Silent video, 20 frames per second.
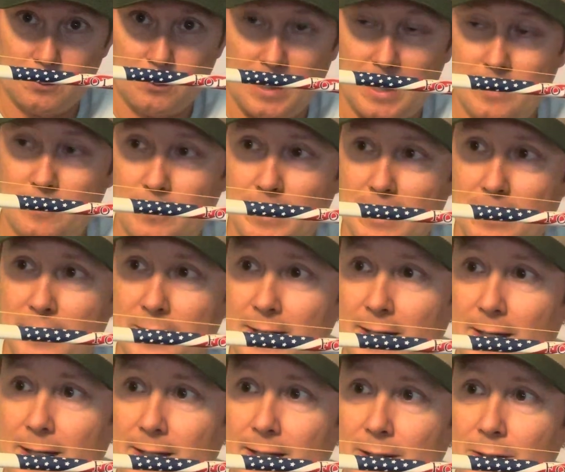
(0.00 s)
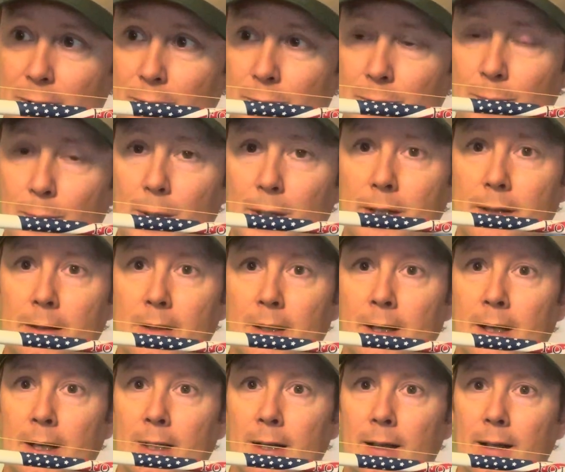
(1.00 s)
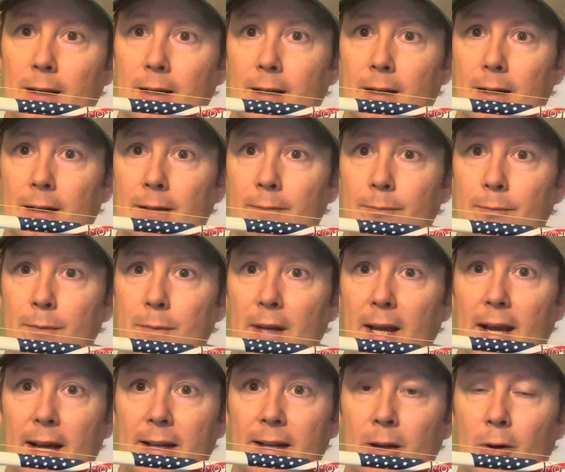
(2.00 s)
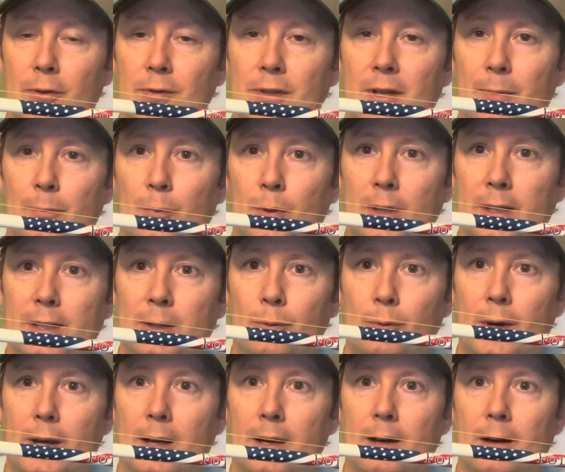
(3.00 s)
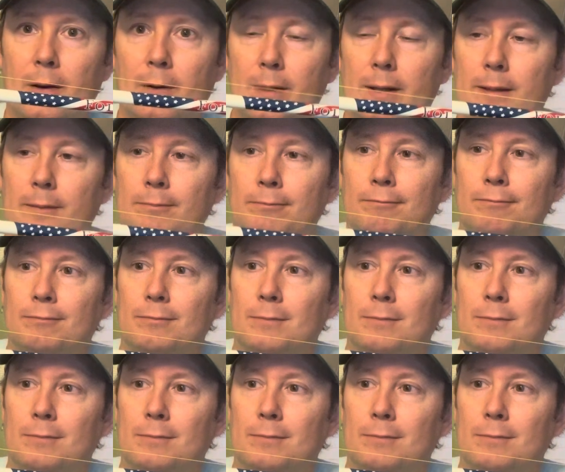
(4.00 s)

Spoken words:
rod and reels that I use, but it holds up really well, and